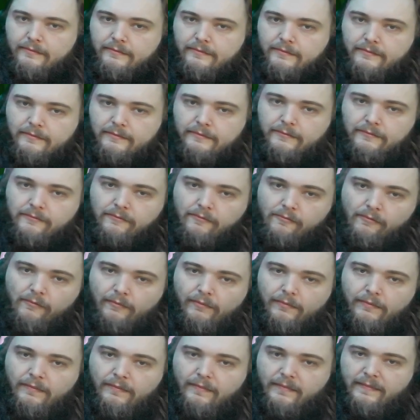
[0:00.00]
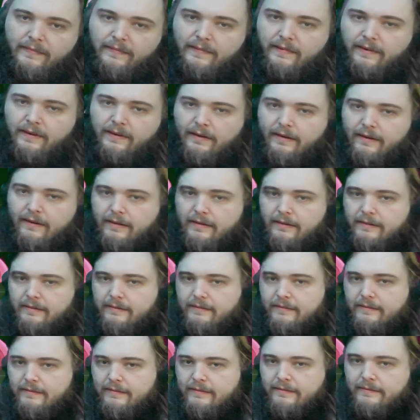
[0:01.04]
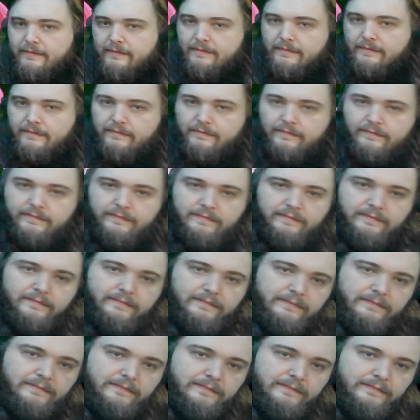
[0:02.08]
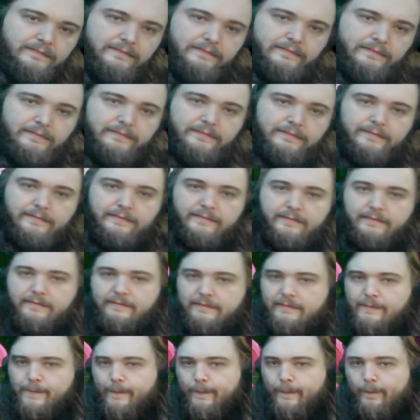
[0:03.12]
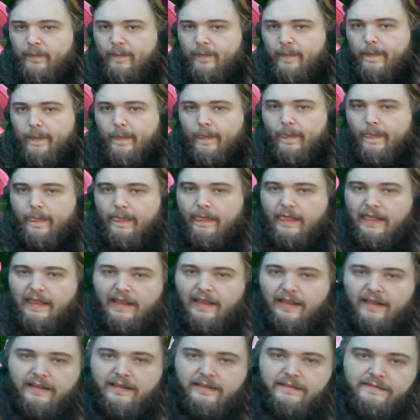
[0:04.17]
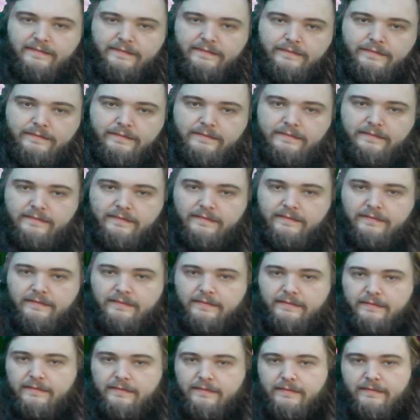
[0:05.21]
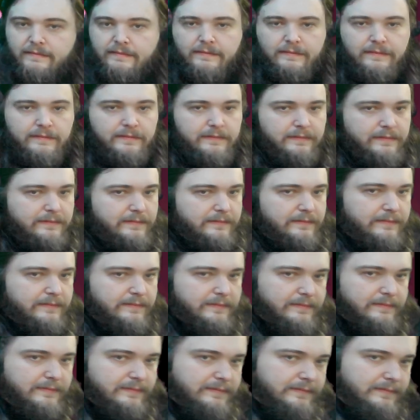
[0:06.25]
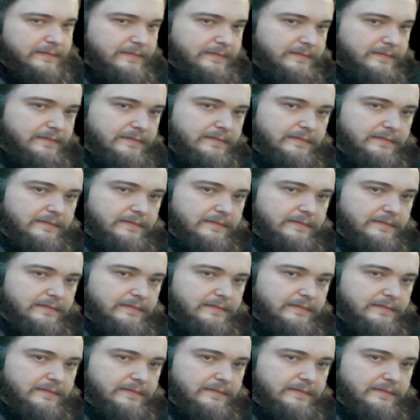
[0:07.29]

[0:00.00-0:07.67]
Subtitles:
This person isn't speaking.